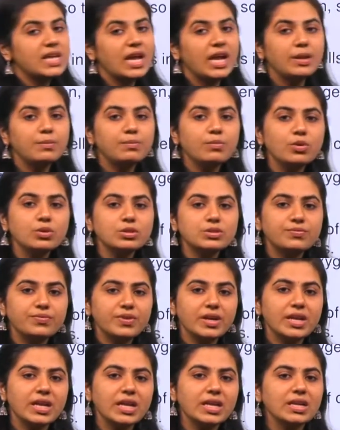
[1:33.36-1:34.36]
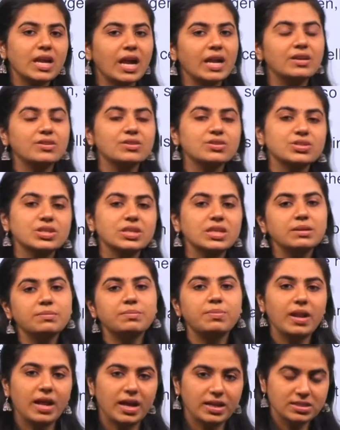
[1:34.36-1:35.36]
atmospheric nitrogen in
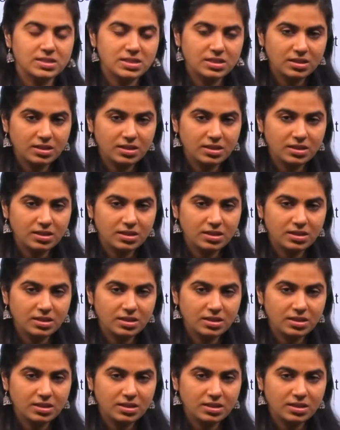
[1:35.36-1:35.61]
plants.